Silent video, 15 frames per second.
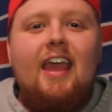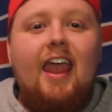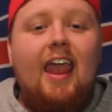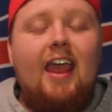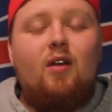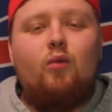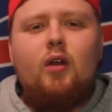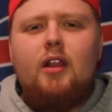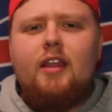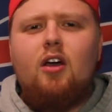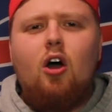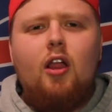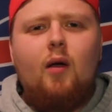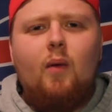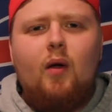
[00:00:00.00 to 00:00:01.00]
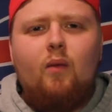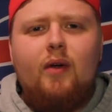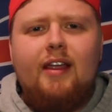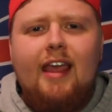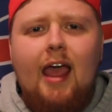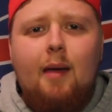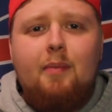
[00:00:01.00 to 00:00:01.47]
and really all I want to
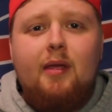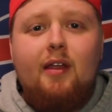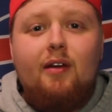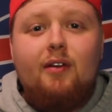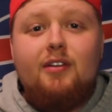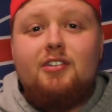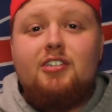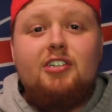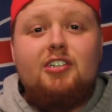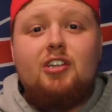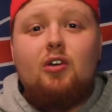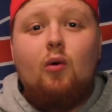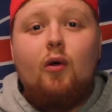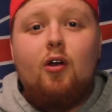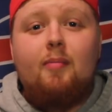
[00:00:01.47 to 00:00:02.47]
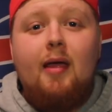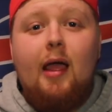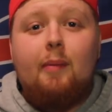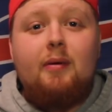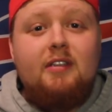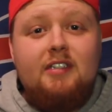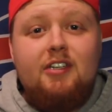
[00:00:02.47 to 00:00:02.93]
recap here is just the
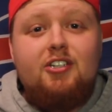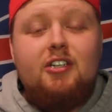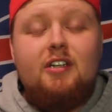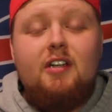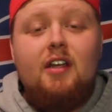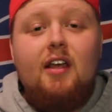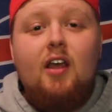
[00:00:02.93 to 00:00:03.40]
quarterback position.